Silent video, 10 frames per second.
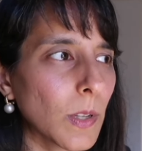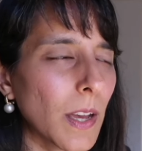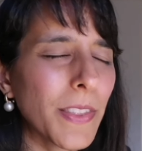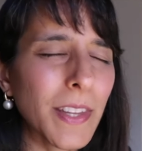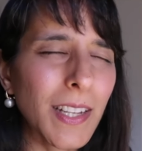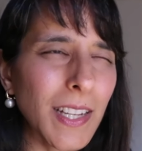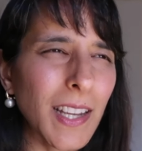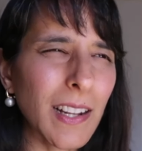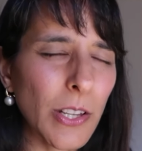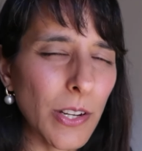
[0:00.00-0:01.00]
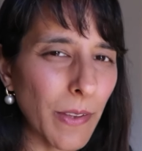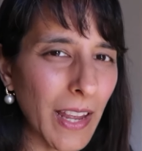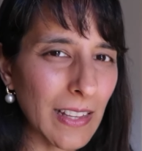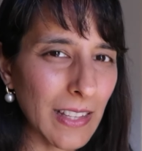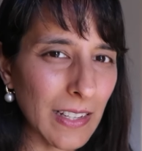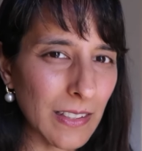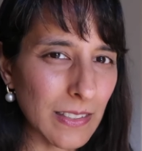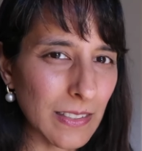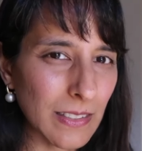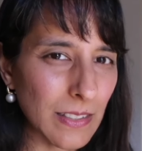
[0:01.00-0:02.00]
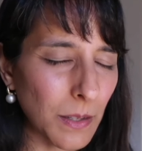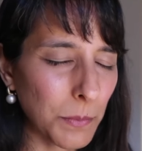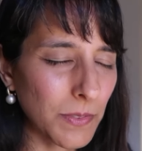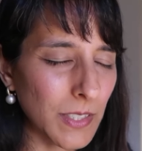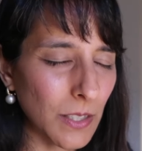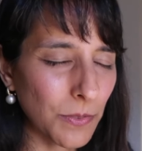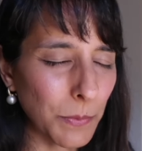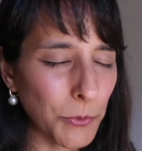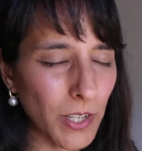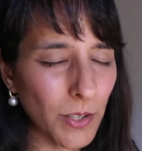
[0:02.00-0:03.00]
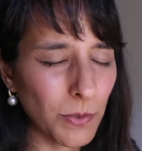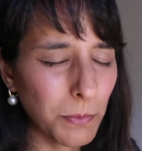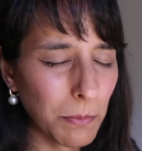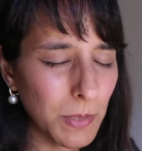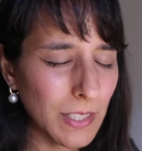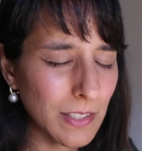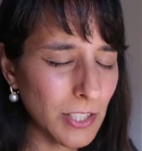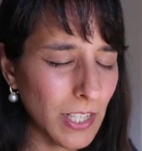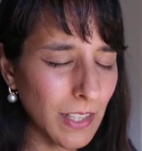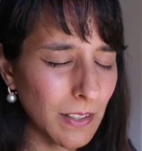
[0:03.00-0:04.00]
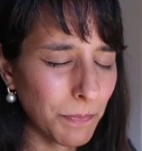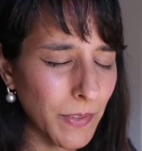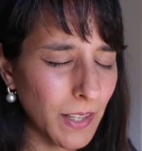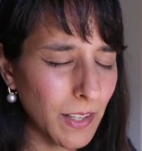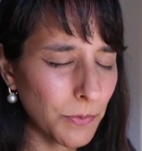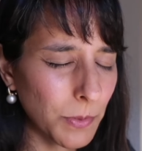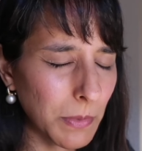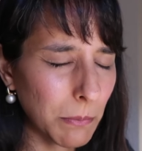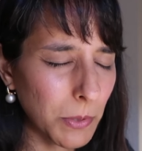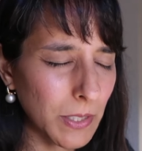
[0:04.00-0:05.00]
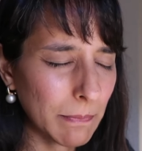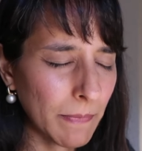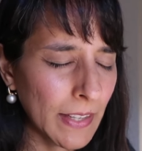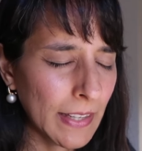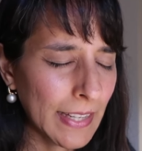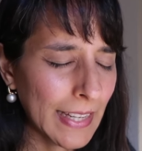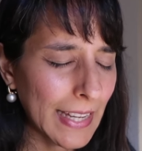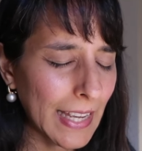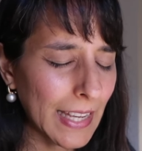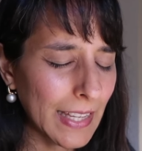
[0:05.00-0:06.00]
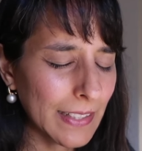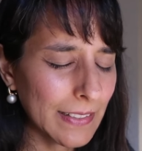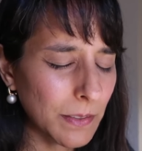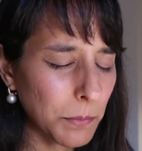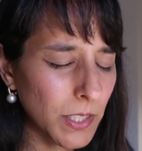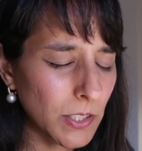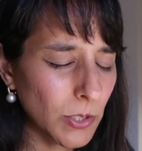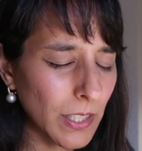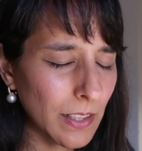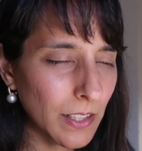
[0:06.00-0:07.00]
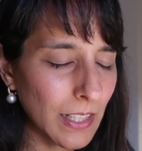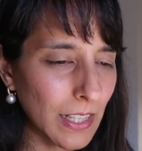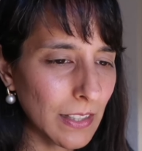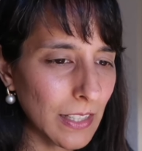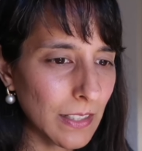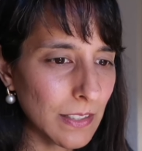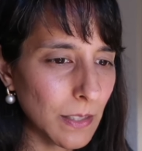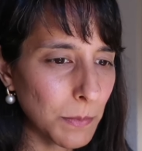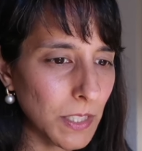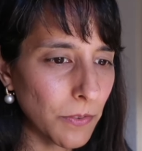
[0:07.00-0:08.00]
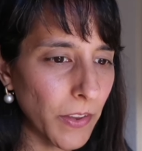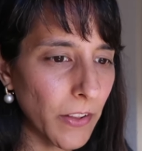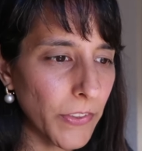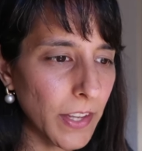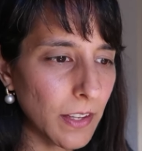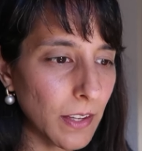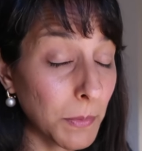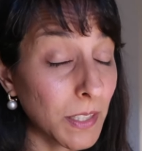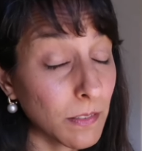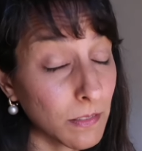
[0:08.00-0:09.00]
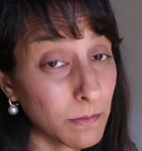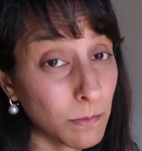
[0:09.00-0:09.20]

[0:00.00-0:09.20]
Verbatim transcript: I think he had a lot of eighth house type of stuff. I'm trying to remember his chart. I kind of remember it. And I'm pretty sure he had a lot of eighth house type stuff. And I think, I mean,